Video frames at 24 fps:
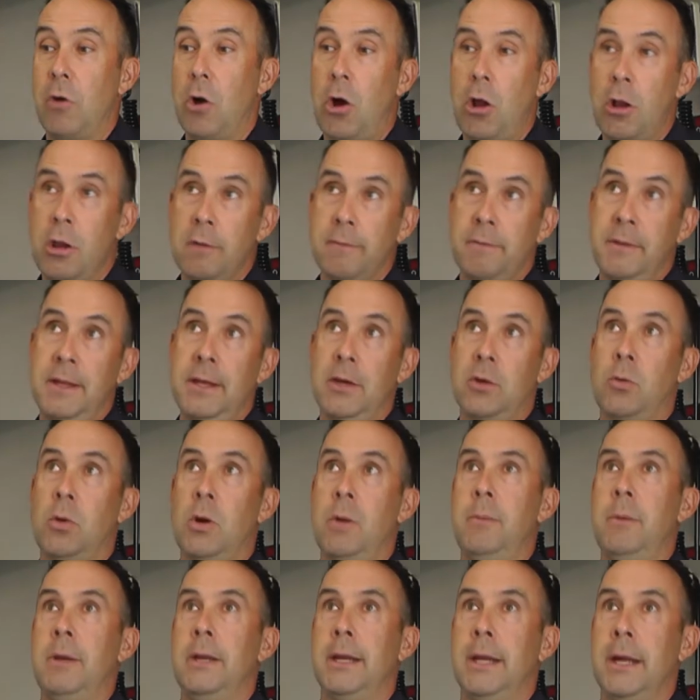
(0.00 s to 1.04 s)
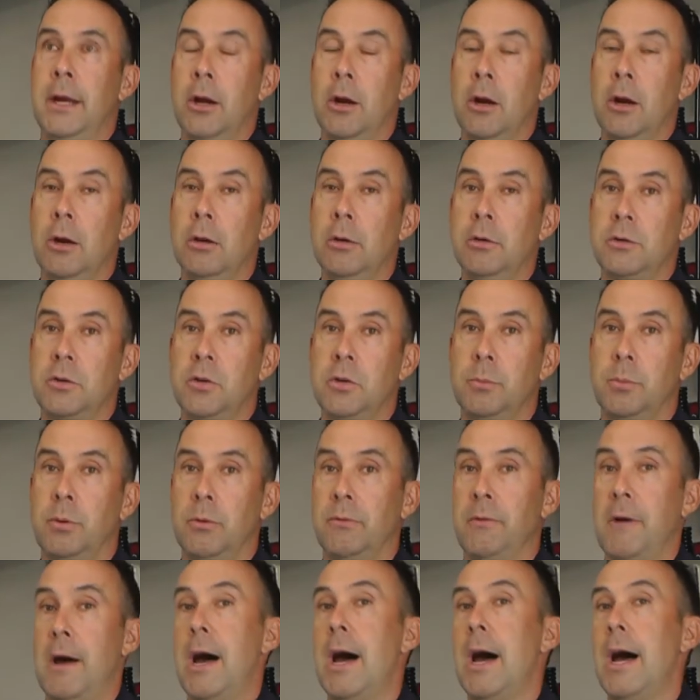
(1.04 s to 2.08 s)
all of the equipment here to
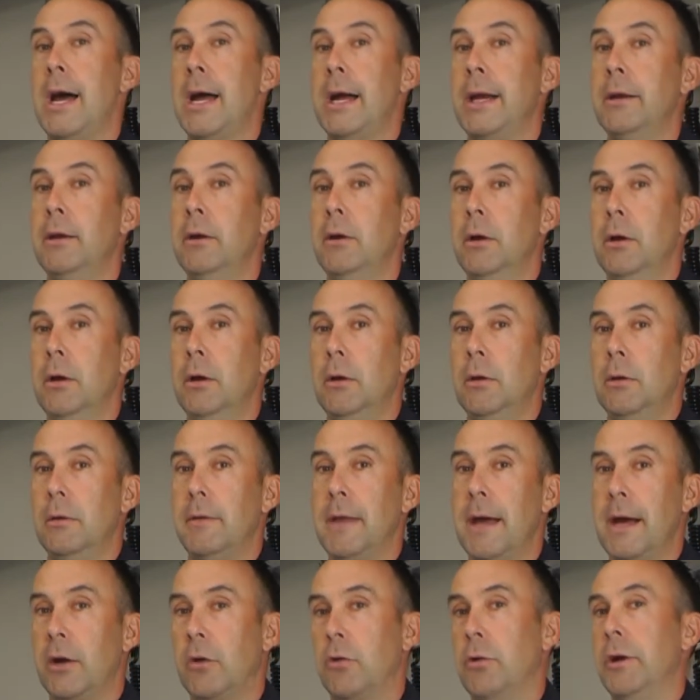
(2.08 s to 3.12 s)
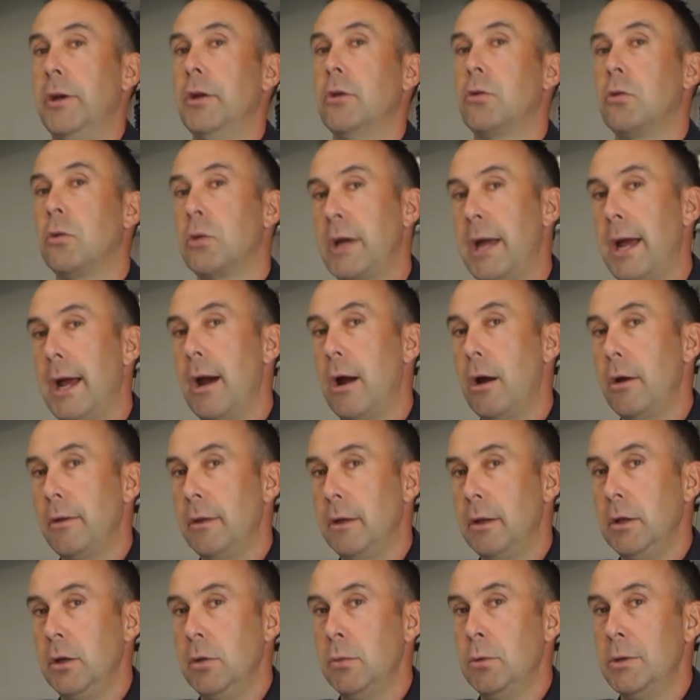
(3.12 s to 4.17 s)
provide that critical care
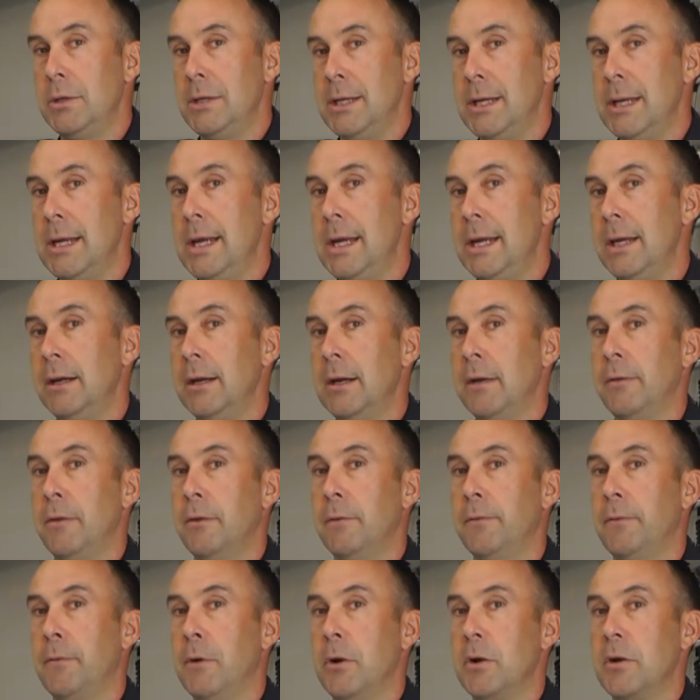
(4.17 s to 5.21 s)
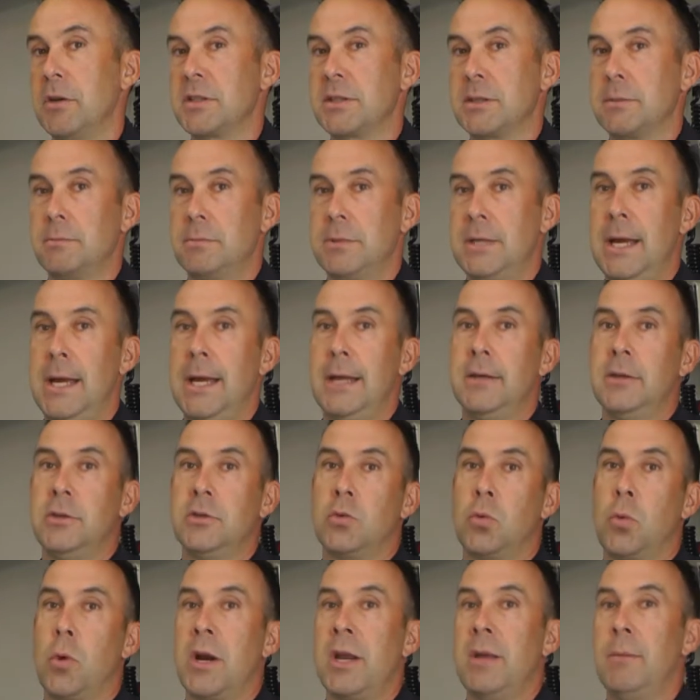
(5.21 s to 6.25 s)
that you would need in the first 10 to
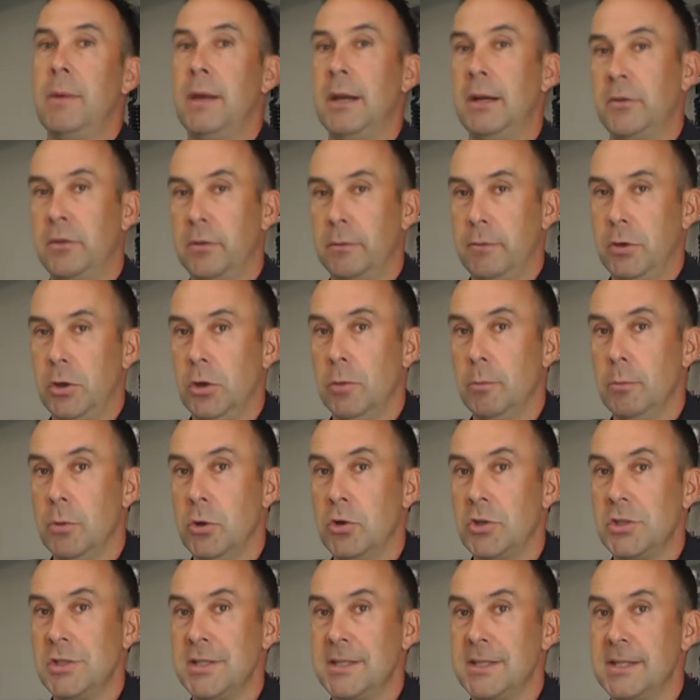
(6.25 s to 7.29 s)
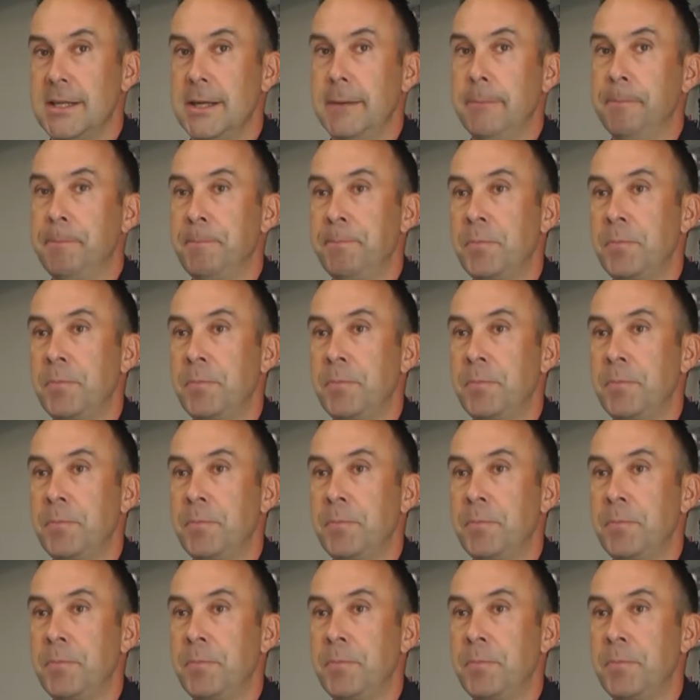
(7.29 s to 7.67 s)
20 minutes of your emergency.